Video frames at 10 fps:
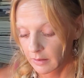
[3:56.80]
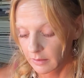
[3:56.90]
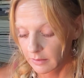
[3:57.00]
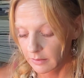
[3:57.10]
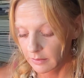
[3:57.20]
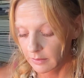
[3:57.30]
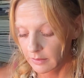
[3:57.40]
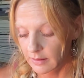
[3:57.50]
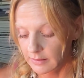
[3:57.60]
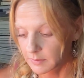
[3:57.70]
The
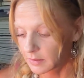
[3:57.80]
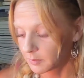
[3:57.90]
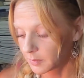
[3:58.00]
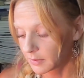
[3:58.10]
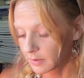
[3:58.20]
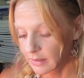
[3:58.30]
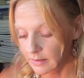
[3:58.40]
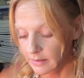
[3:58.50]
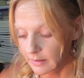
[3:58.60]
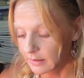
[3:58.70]
next one, number
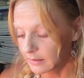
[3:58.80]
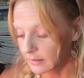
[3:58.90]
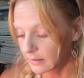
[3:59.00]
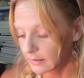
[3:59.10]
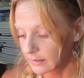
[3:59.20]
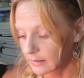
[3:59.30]
9, is